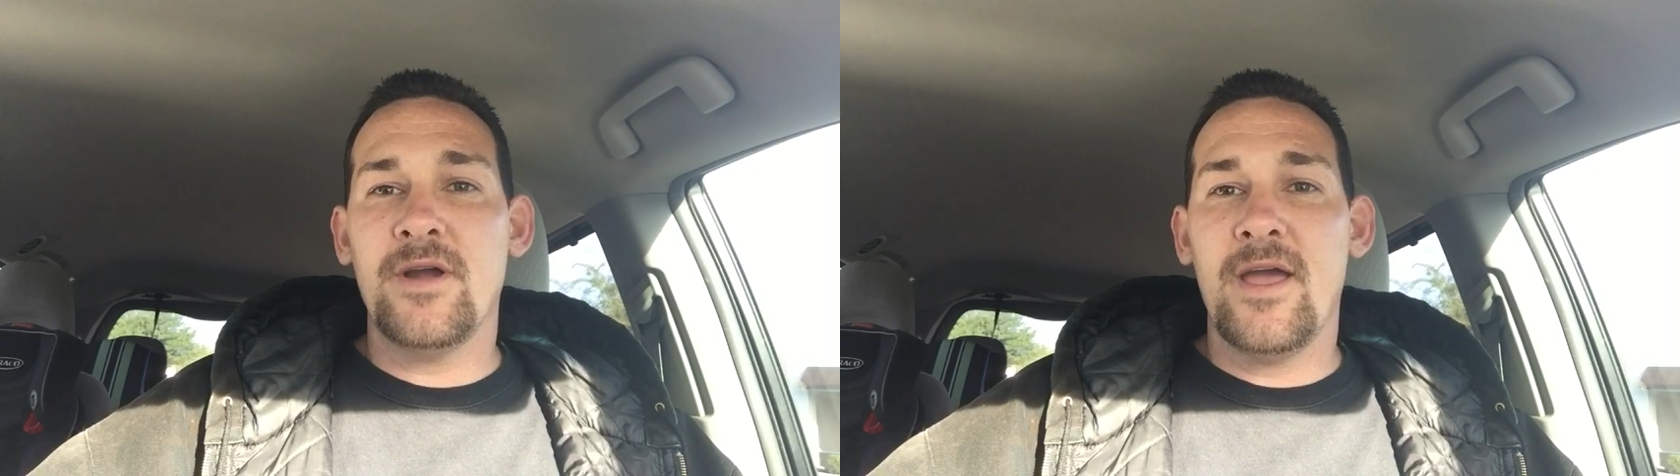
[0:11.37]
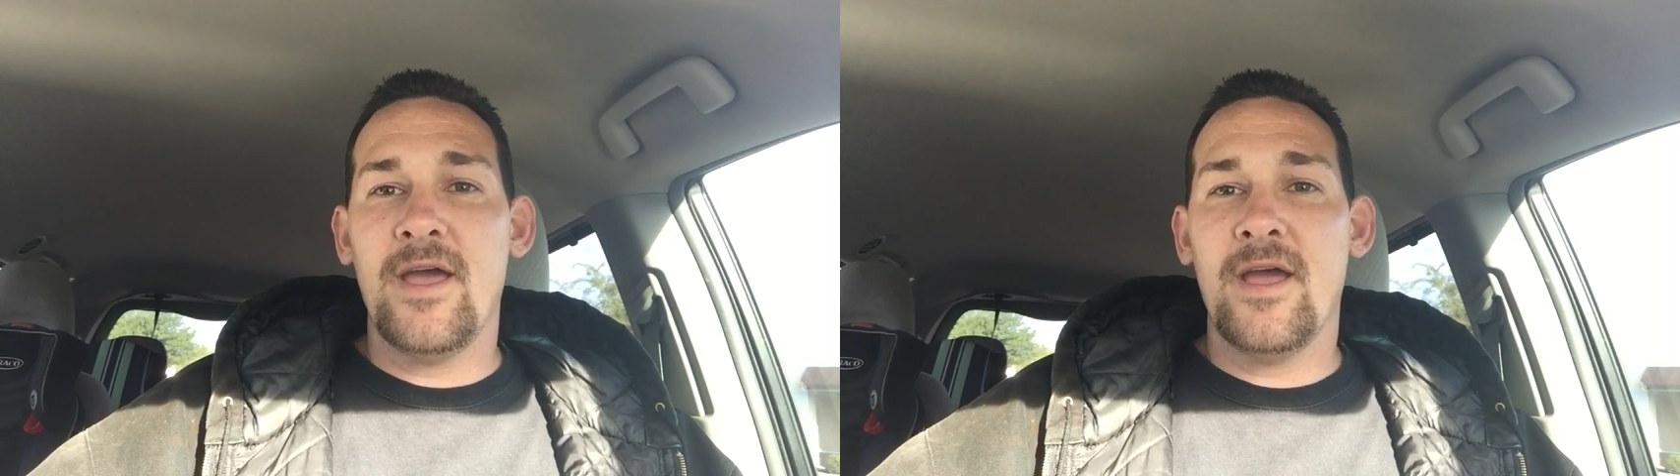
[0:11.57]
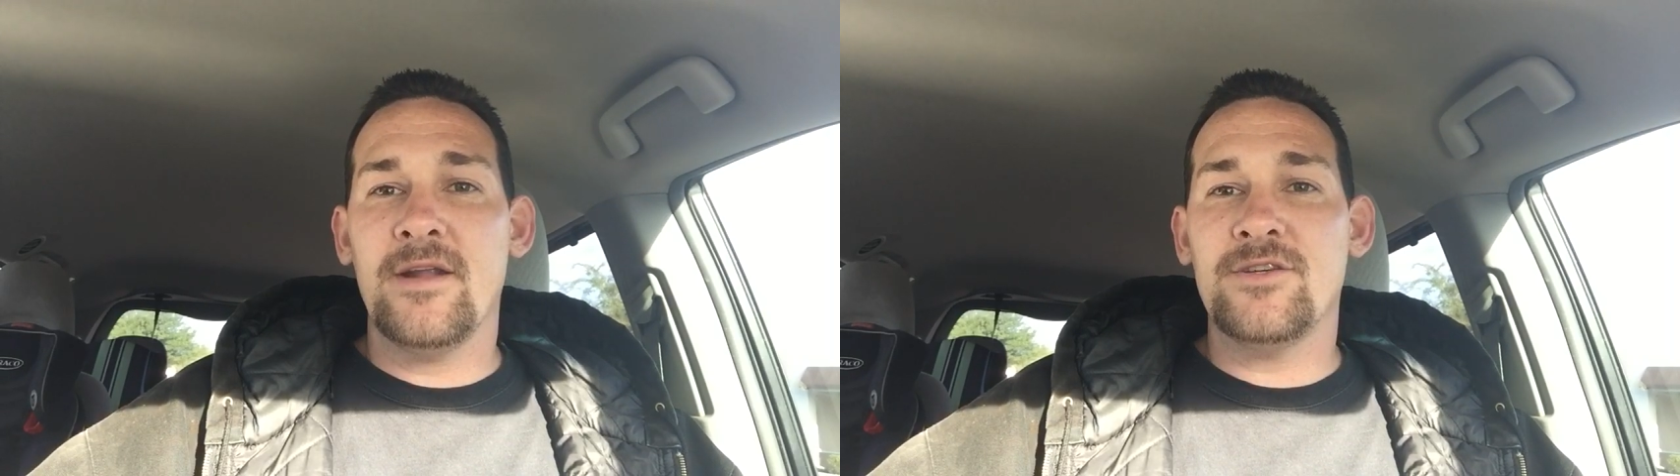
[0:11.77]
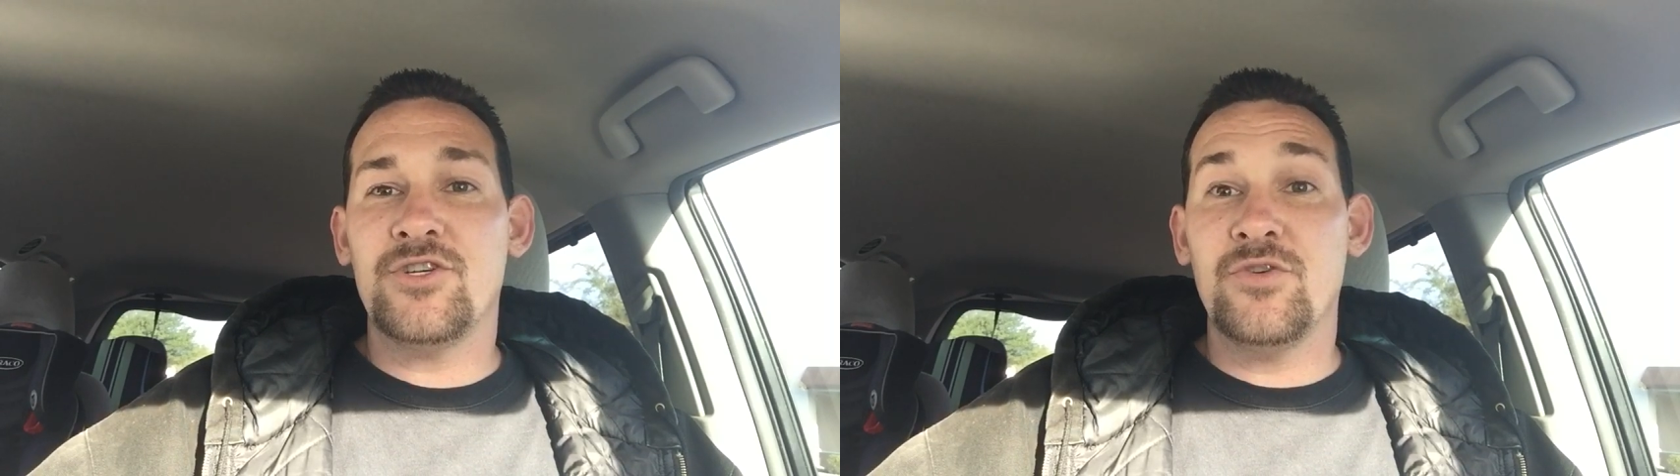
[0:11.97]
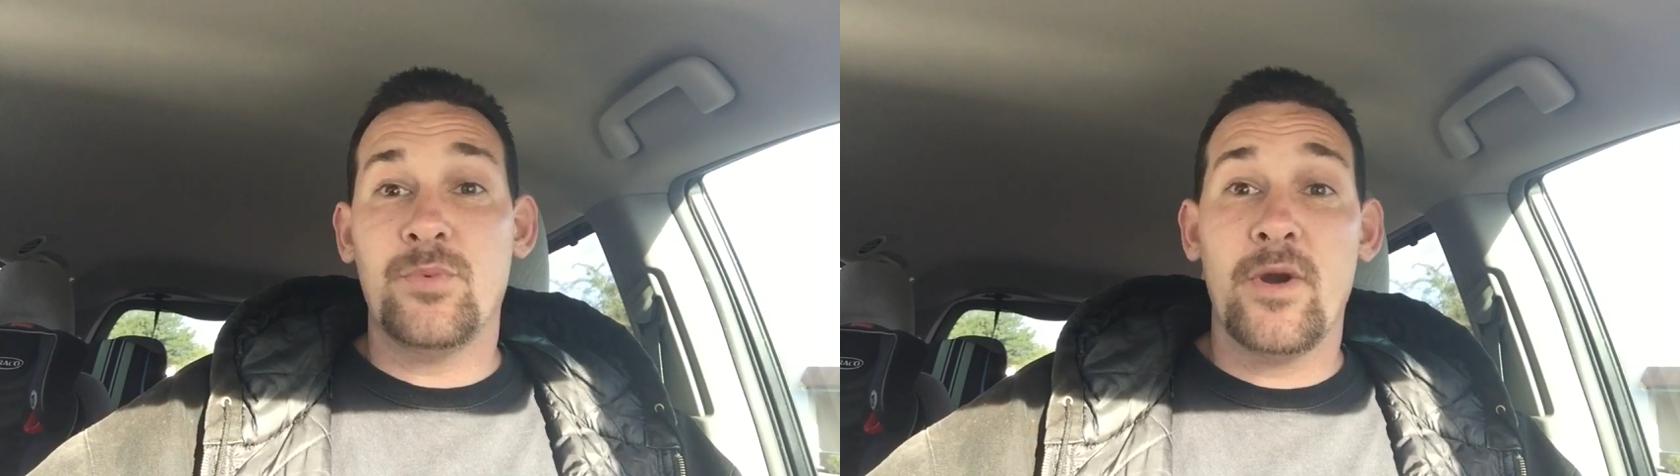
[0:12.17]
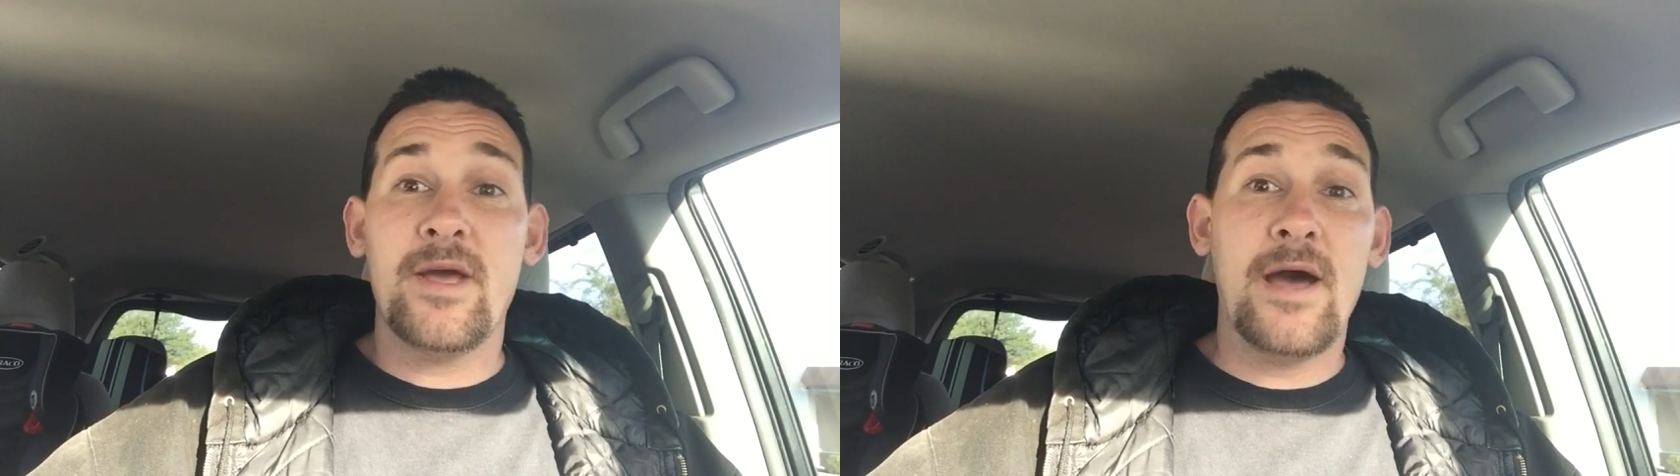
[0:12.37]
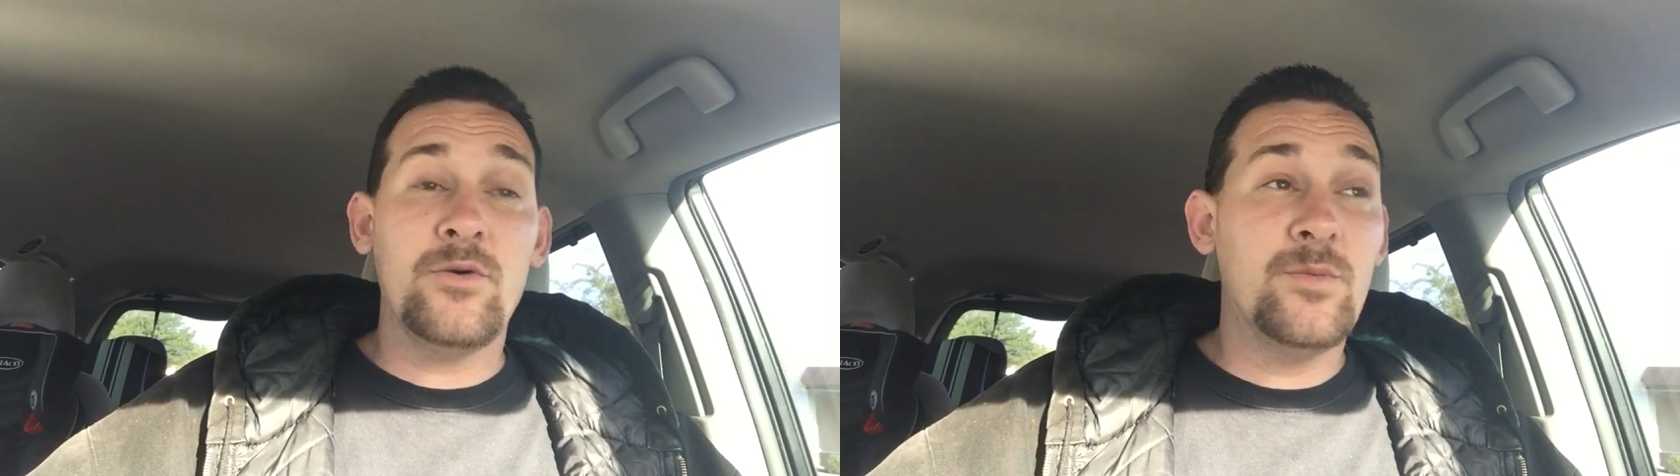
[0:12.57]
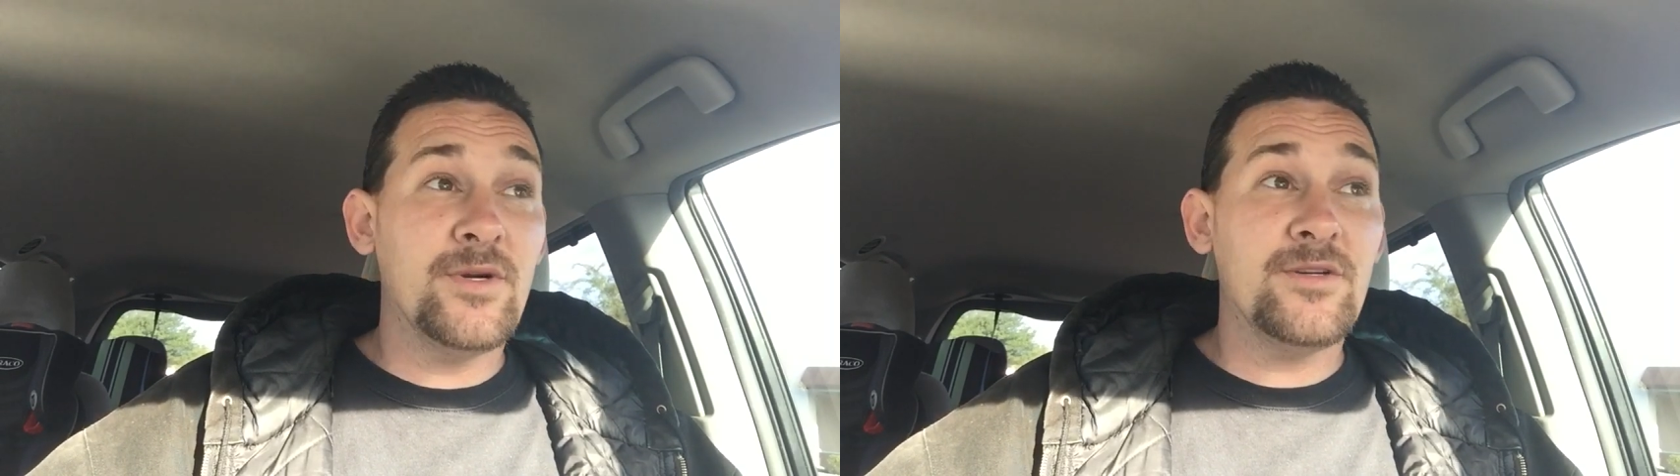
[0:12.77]
and should you boycott
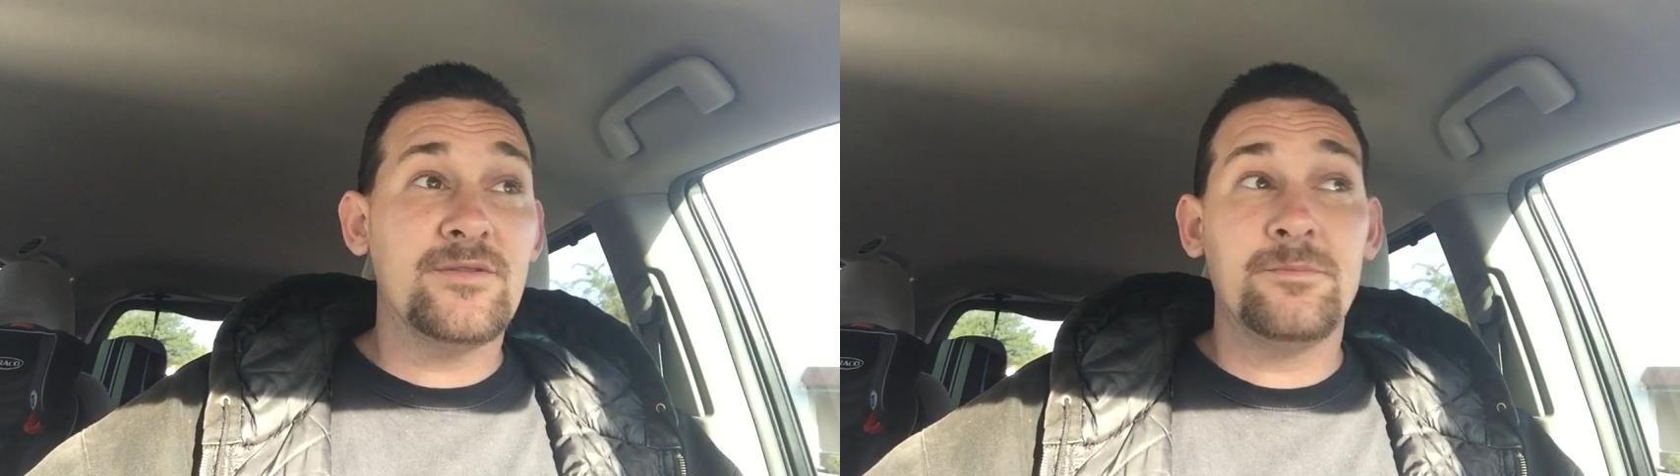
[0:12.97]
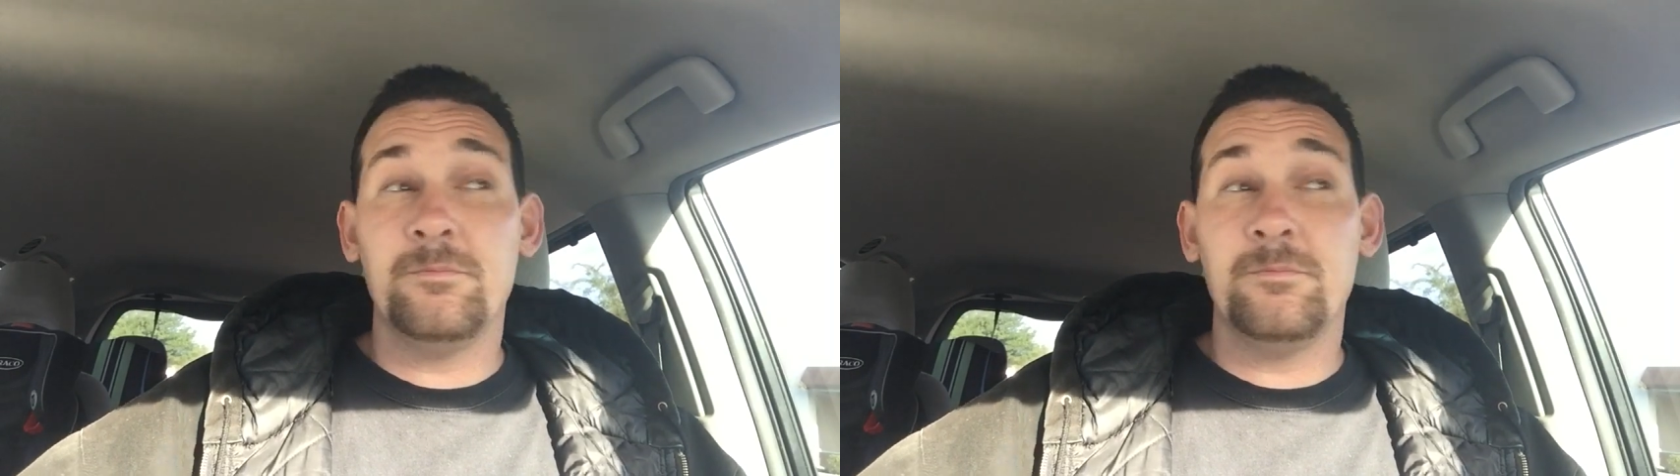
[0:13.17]
Uber